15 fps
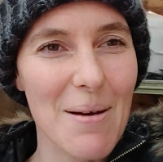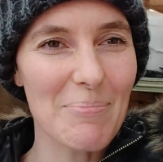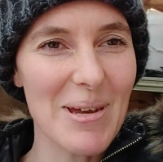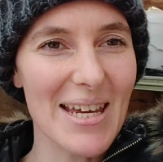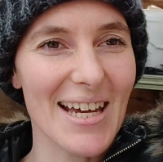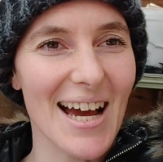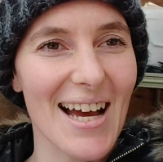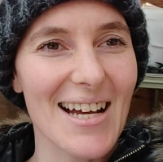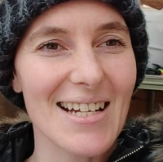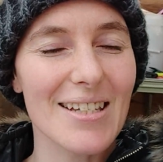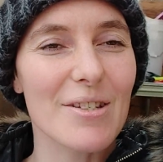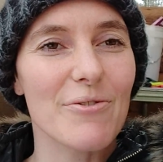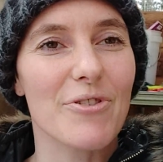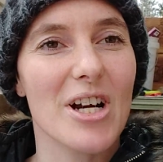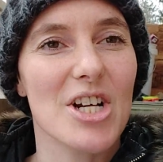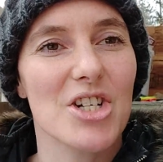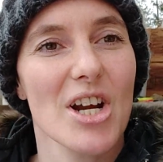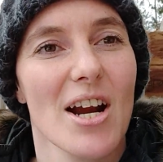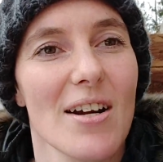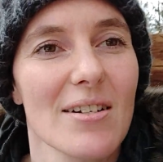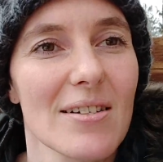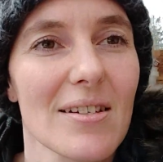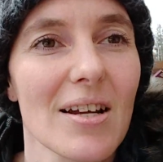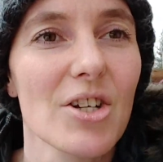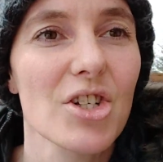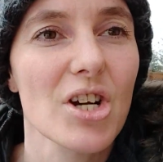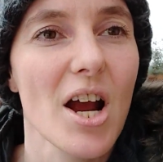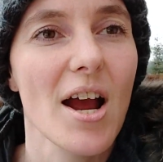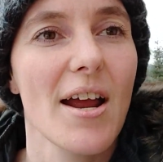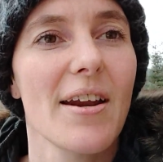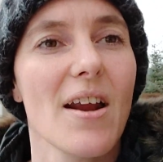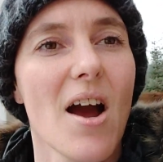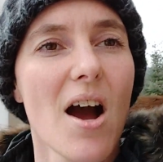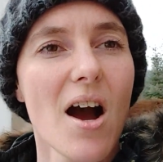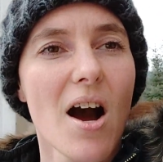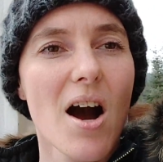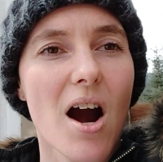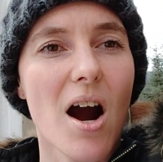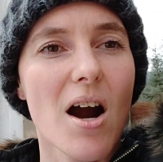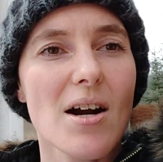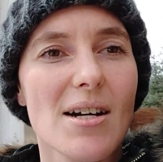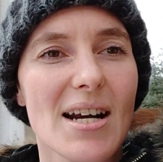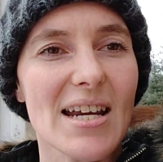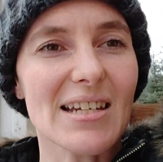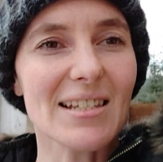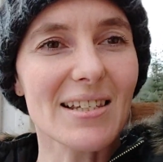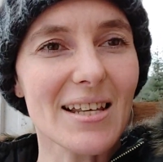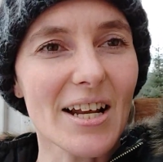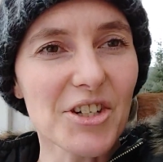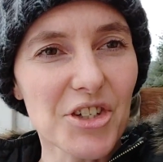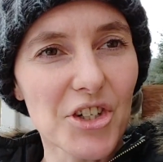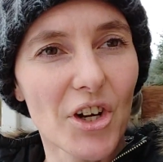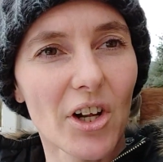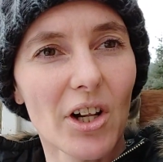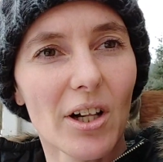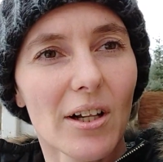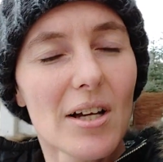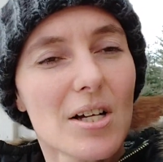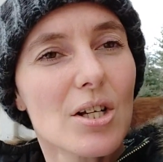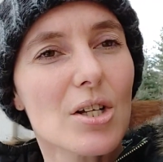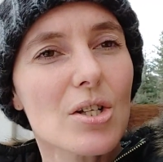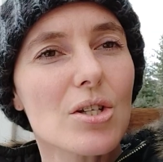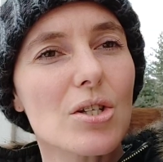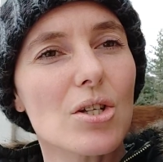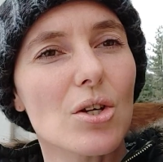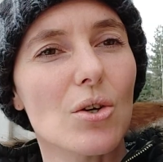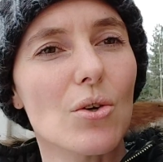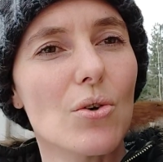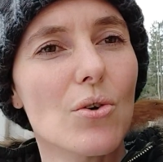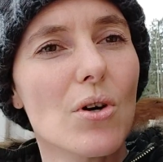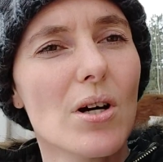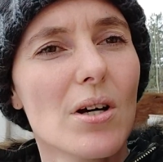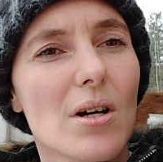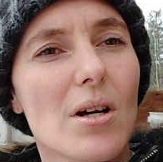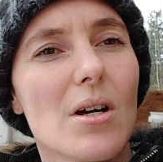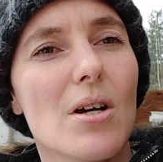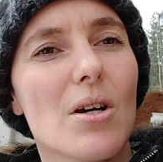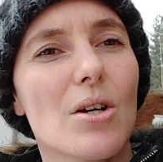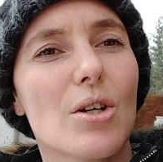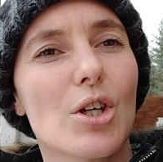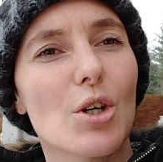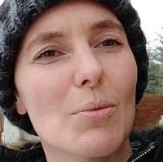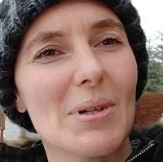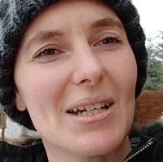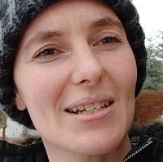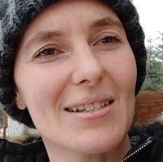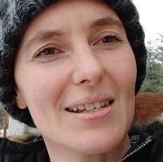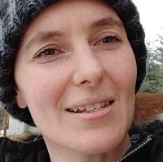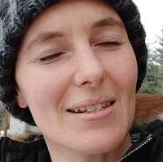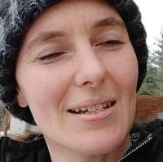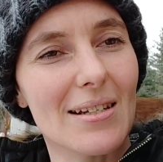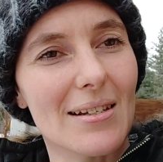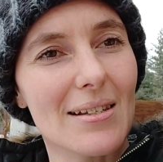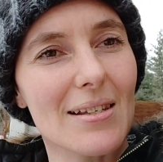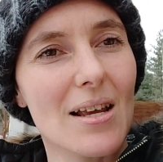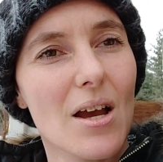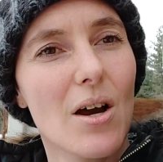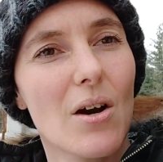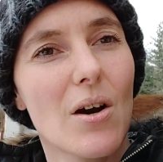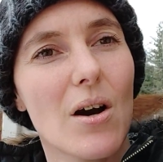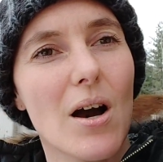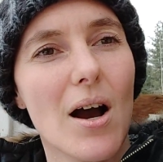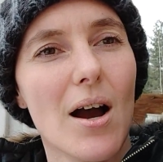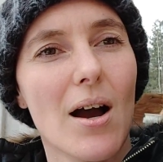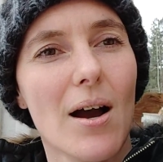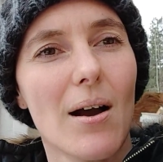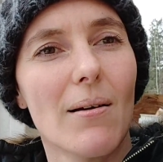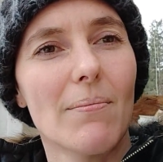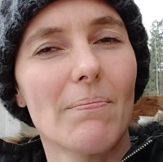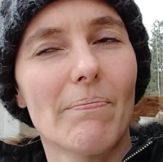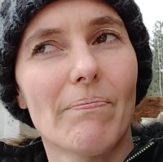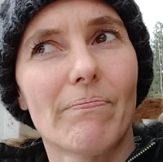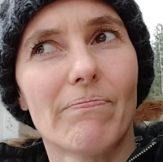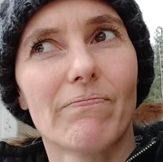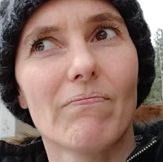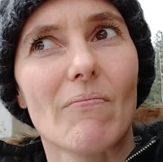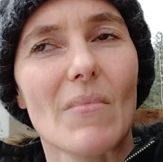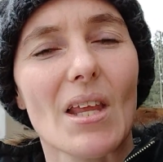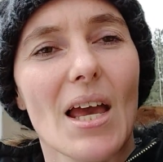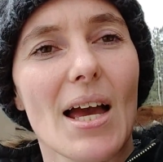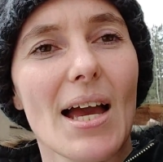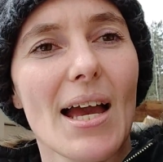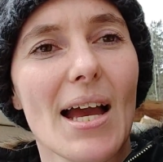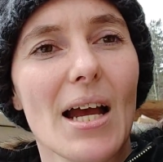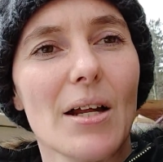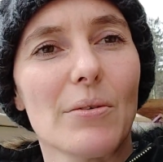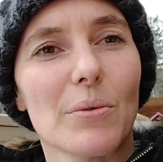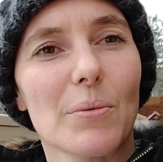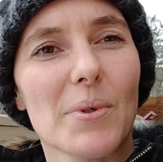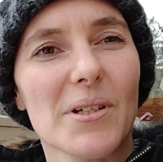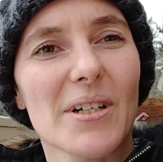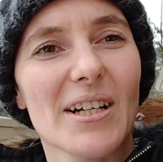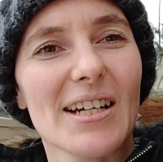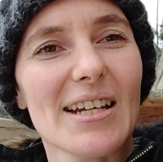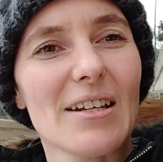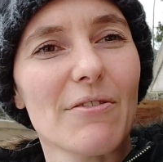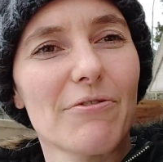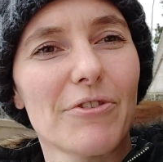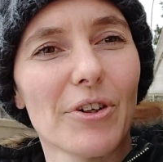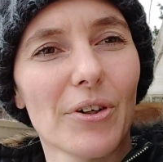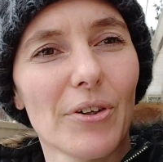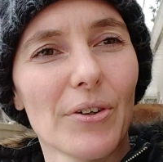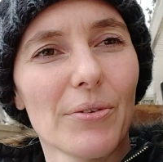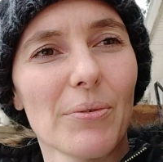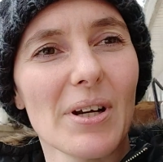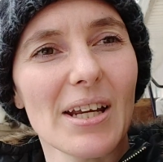because fresh air and sunshine are essential to human existence. And when we're not eating food,